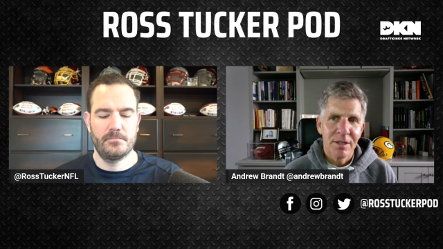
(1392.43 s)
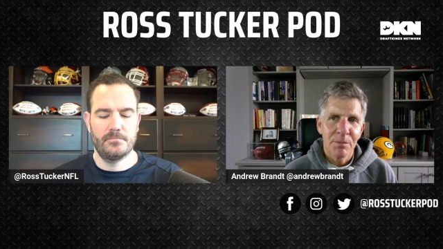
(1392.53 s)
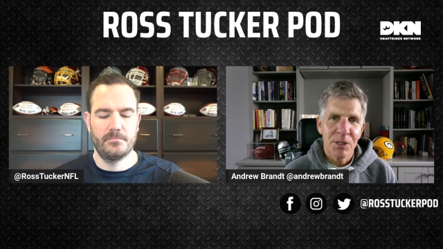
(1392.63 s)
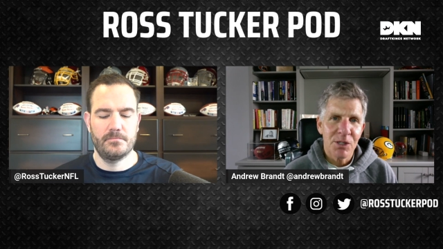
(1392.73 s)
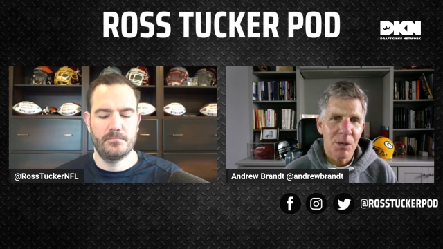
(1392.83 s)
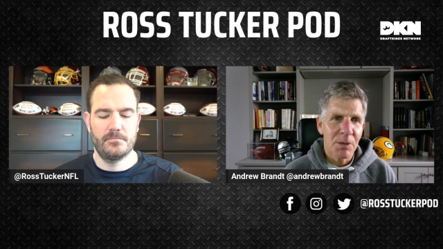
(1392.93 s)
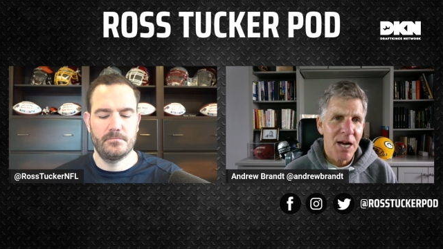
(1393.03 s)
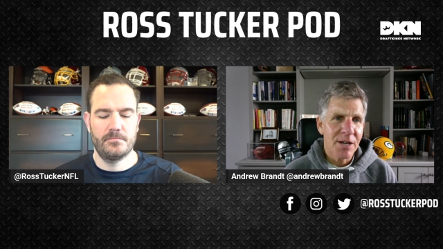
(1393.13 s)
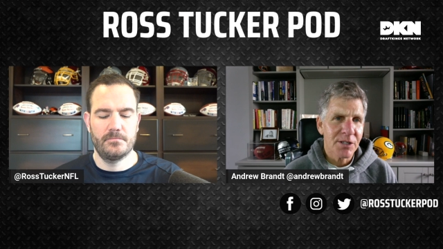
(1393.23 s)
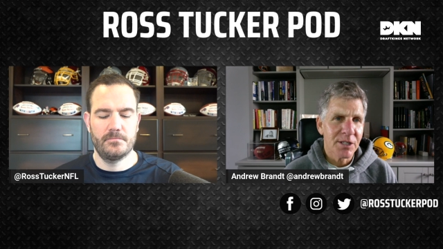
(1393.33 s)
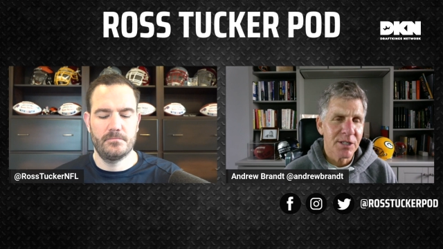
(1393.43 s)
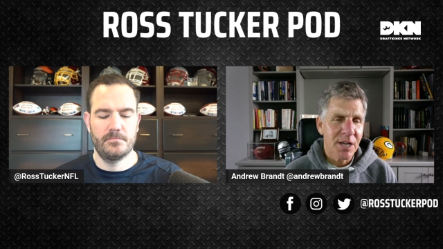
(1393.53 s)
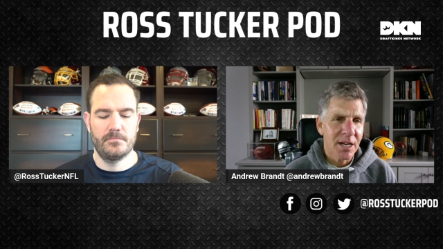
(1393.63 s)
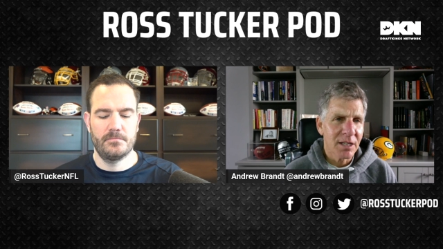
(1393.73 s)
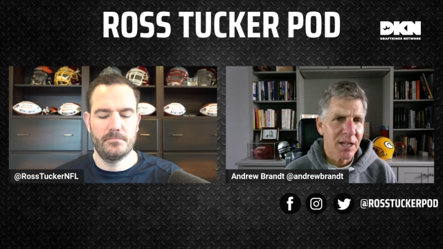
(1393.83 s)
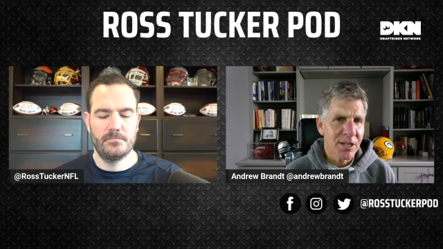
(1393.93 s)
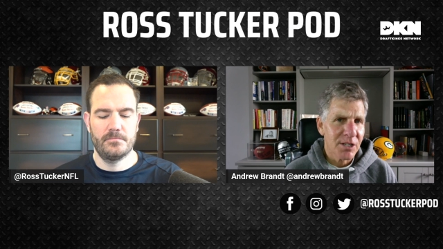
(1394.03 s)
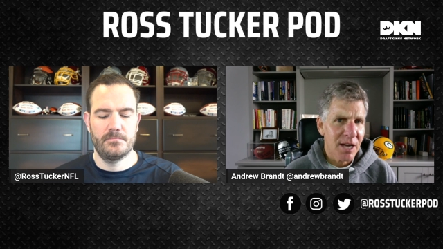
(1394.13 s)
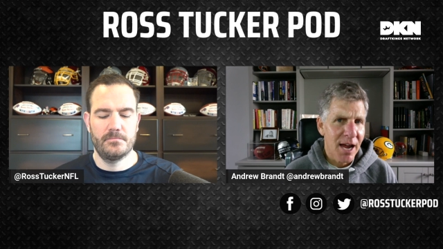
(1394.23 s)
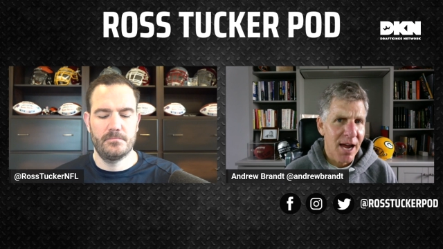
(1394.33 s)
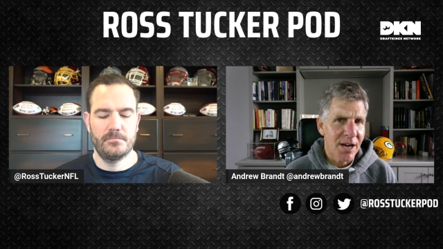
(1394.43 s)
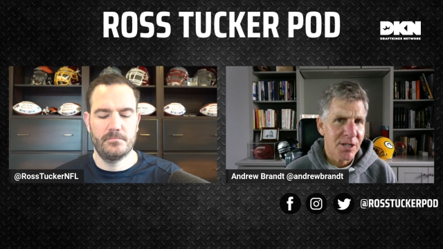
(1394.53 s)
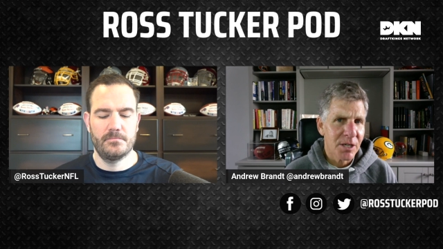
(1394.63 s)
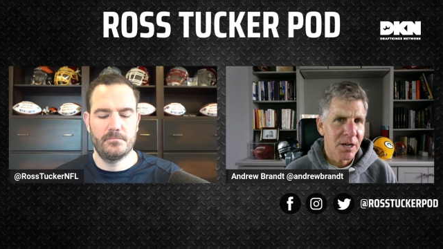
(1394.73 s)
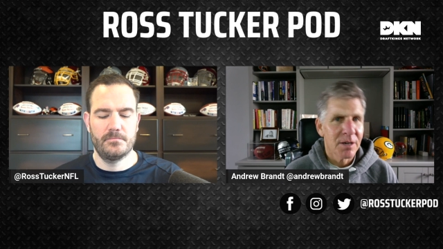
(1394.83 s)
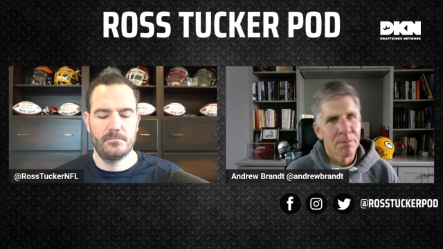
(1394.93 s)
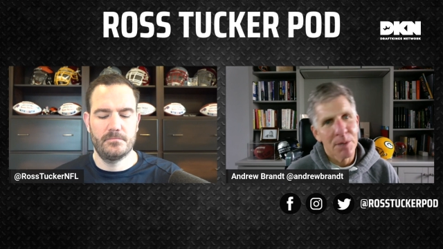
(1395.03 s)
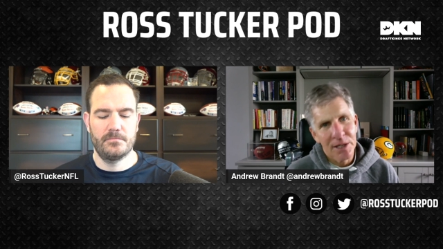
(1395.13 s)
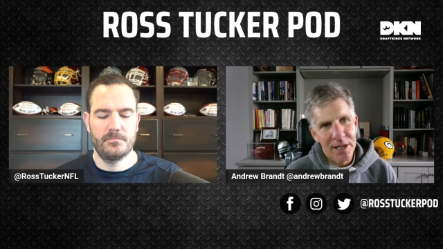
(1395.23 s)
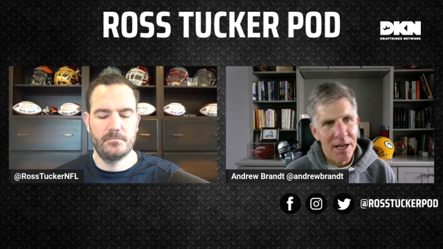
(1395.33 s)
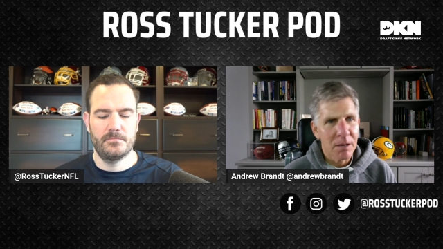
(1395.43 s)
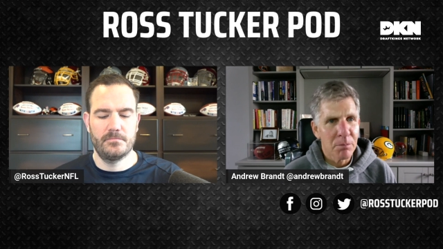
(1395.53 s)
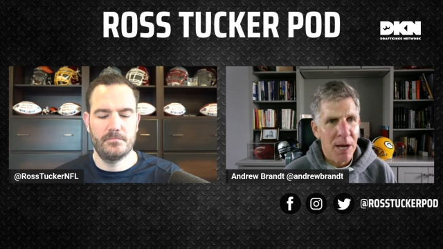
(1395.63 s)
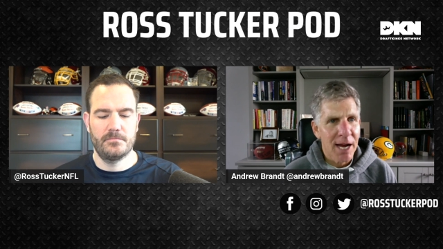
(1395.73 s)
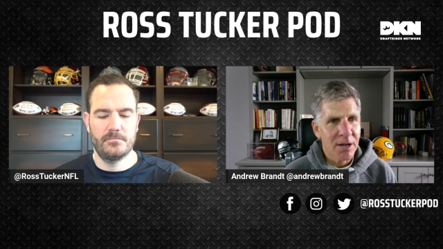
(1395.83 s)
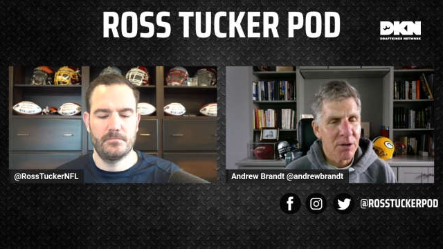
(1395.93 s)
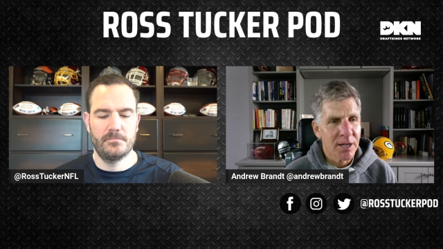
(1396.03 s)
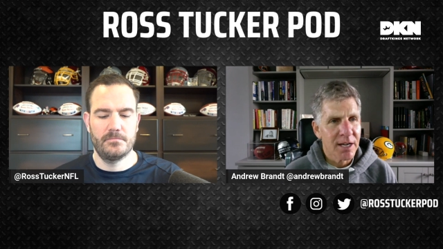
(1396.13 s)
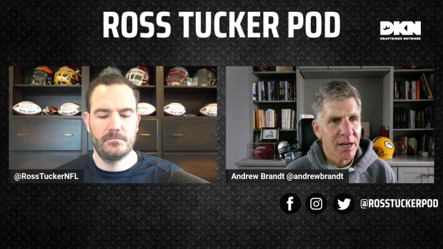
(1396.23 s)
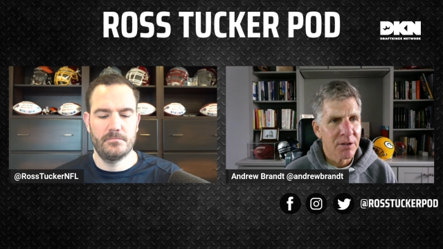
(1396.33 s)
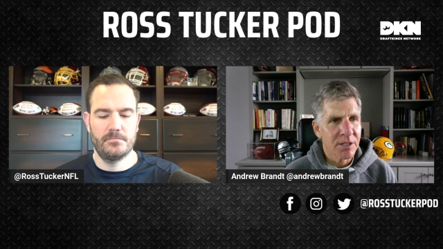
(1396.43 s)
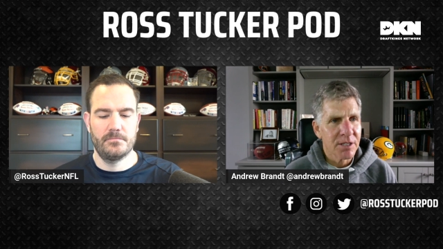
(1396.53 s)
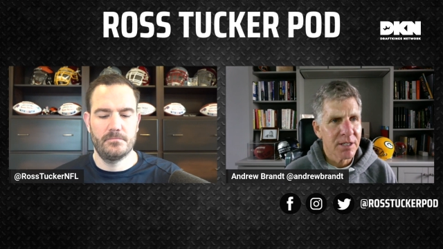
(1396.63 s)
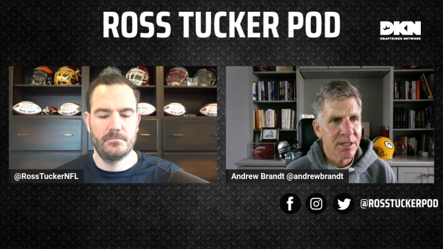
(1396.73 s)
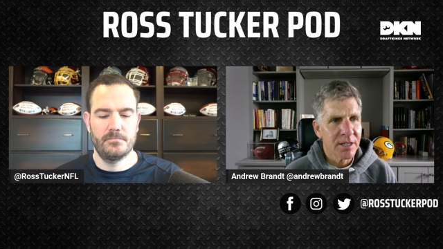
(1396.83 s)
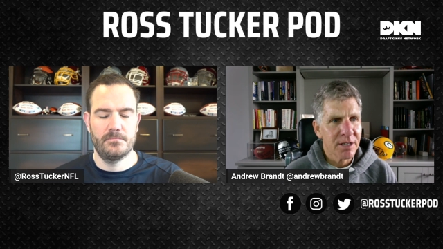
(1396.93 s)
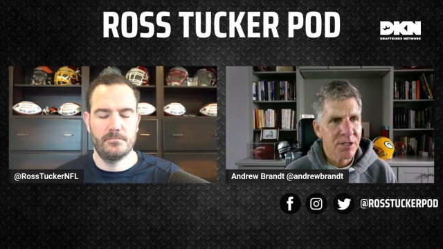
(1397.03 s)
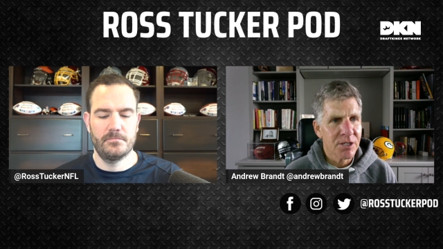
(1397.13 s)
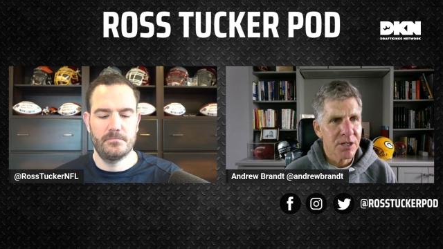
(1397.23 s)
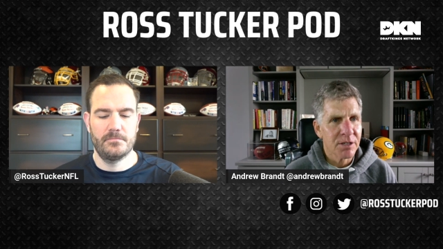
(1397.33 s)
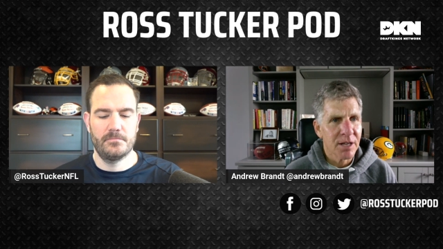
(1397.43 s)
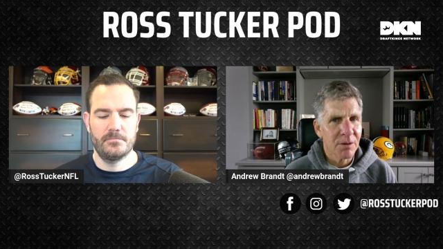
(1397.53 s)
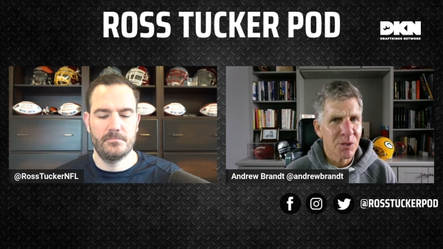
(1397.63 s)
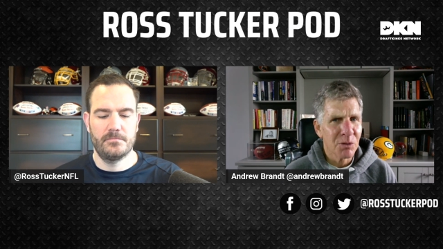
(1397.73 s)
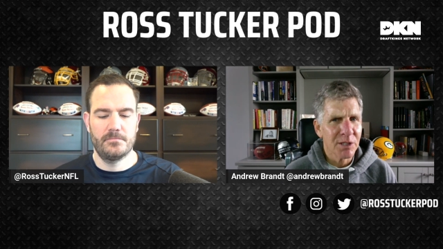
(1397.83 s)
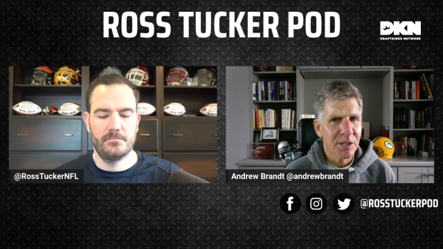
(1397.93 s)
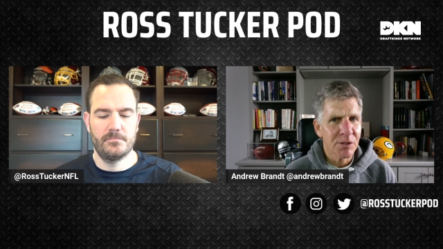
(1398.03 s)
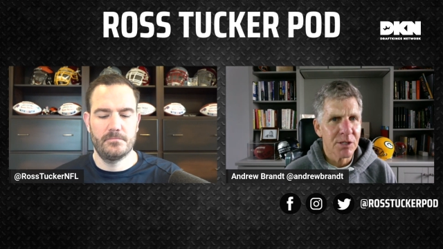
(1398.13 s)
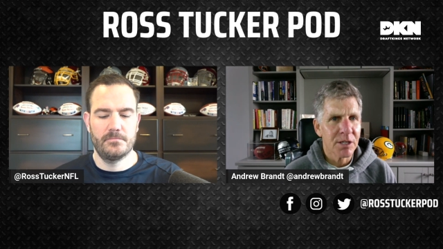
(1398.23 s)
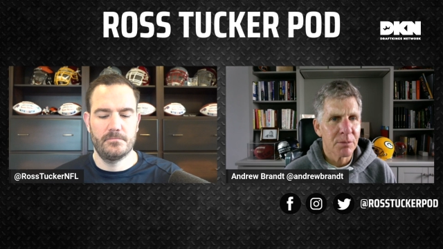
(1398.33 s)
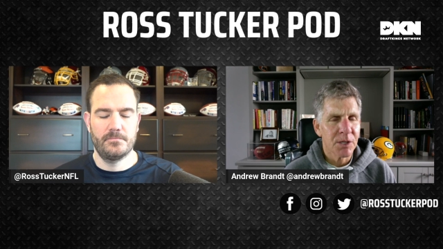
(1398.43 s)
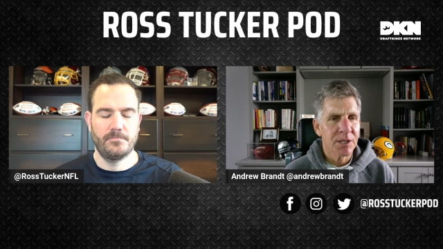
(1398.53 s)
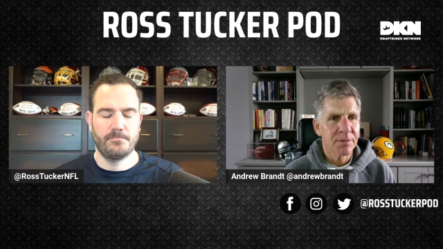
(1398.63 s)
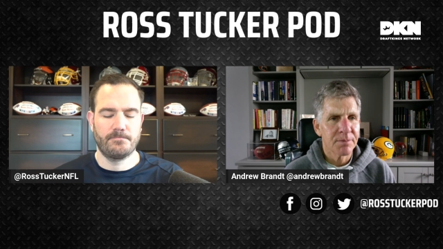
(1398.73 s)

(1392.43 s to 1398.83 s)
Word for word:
Speaker 1: but someone actually take less cash but get it back on a guarantee next year. That was really interesting to me.